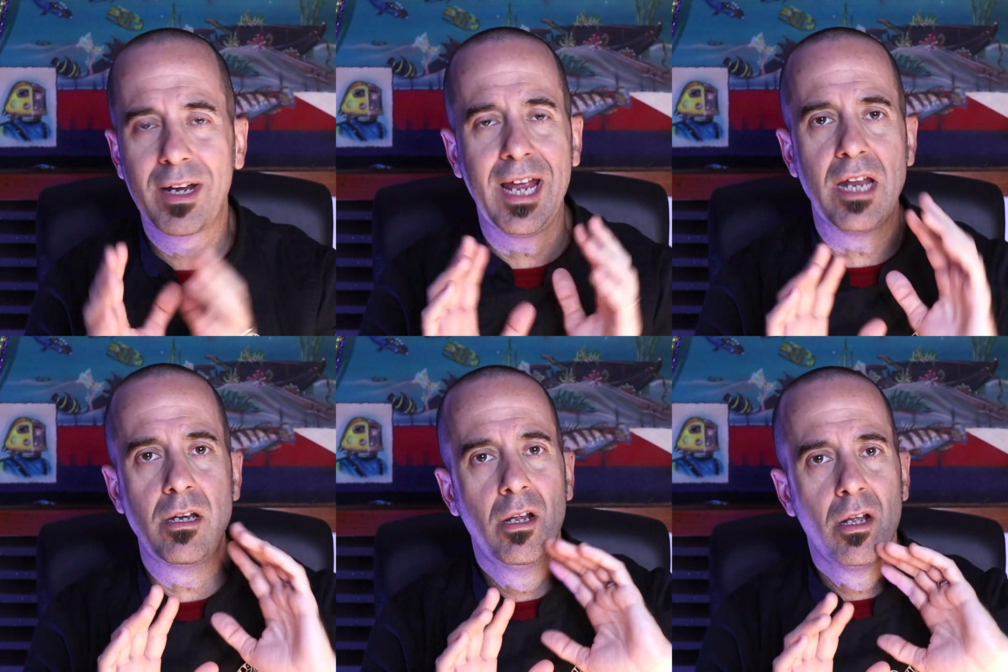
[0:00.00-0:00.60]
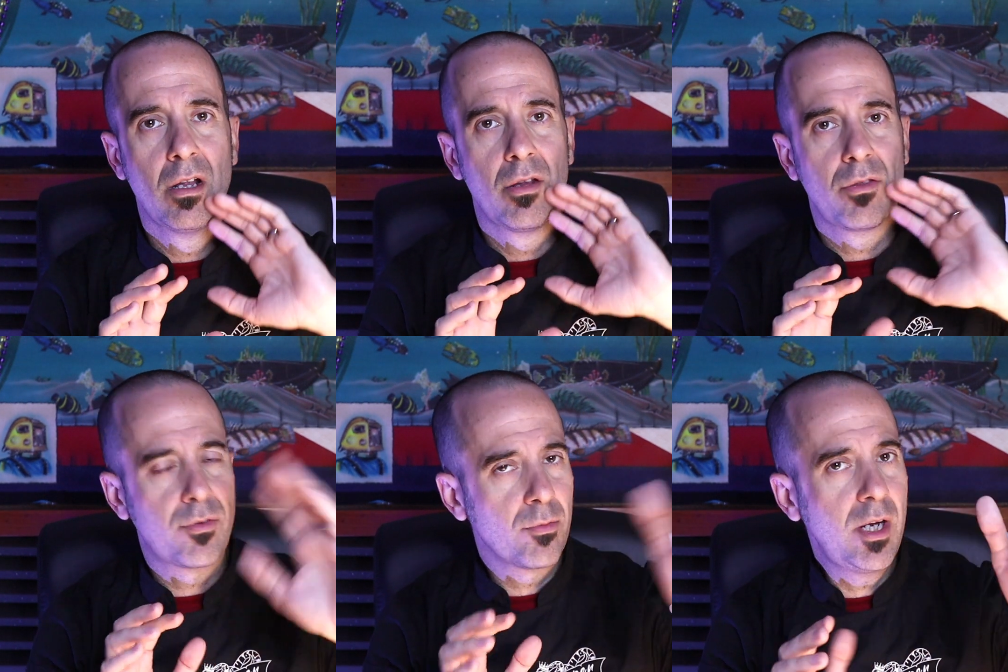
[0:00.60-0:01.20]
Again,
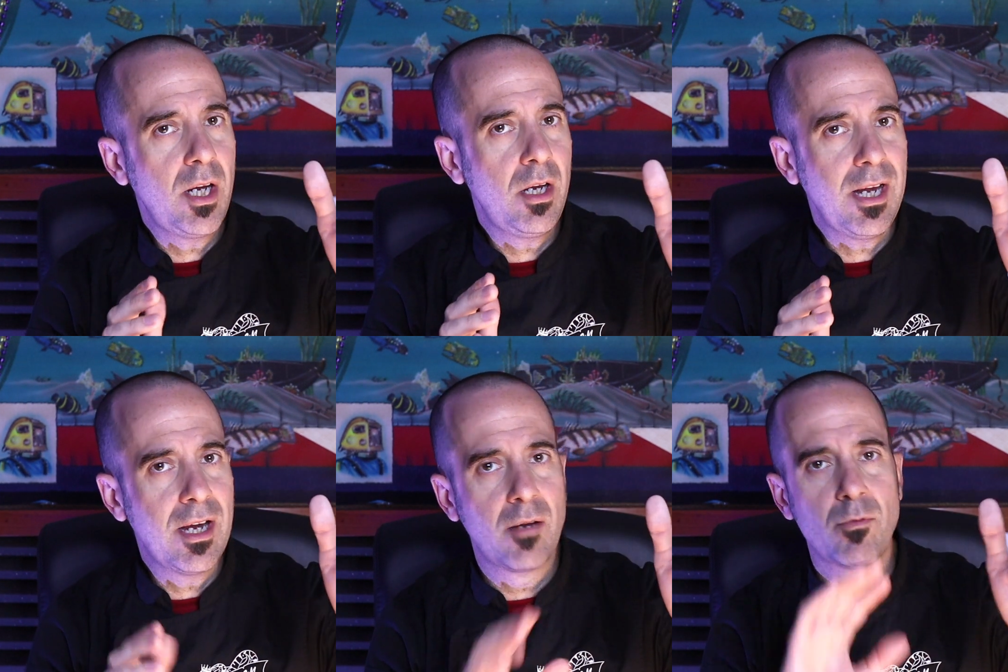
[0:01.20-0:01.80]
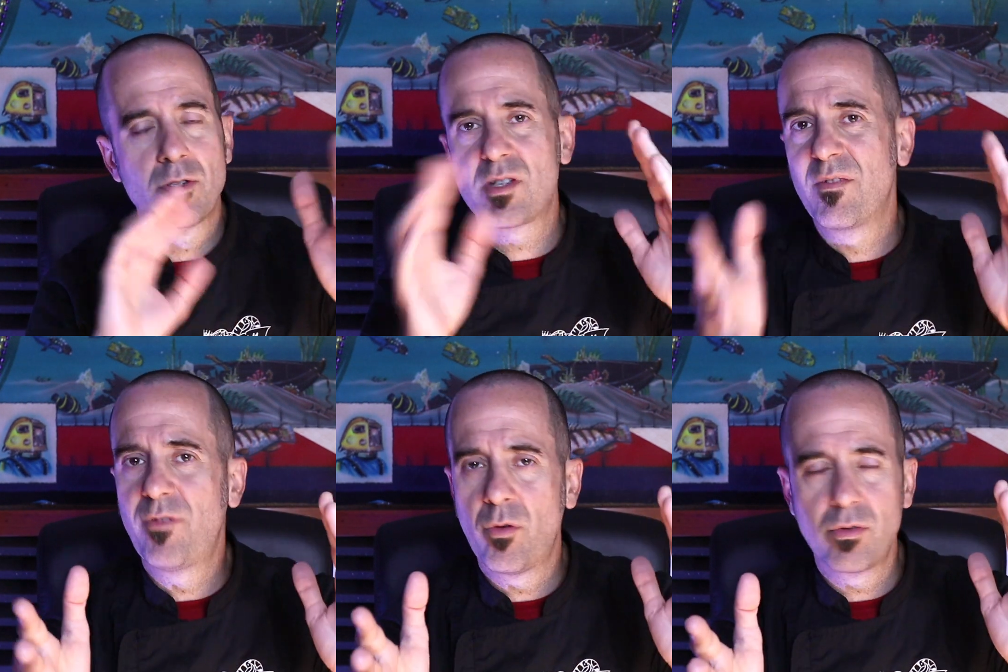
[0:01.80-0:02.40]
three animals to
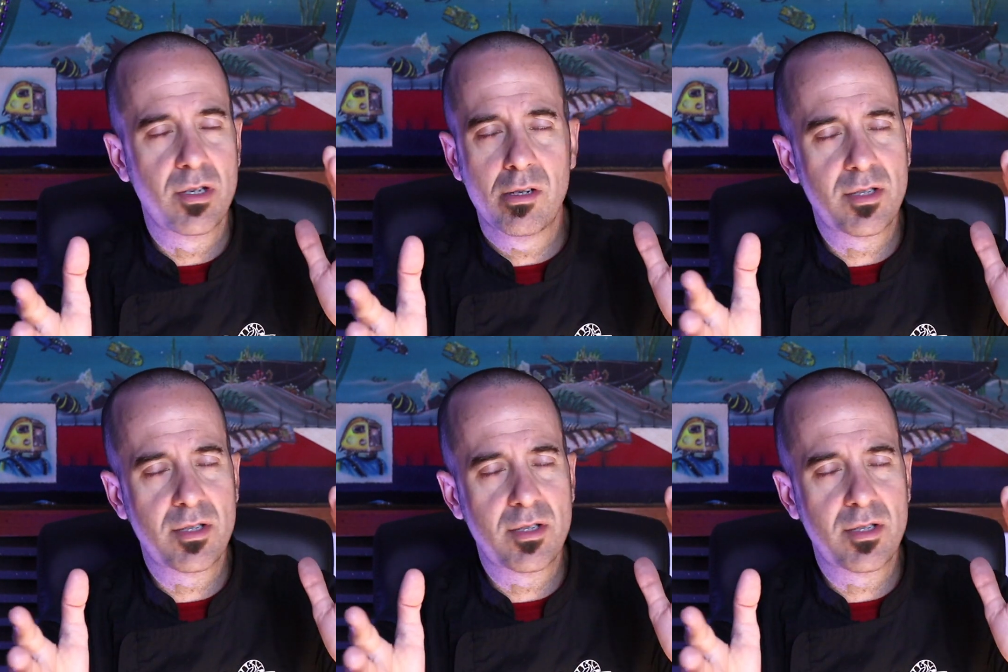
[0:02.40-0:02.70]
four to,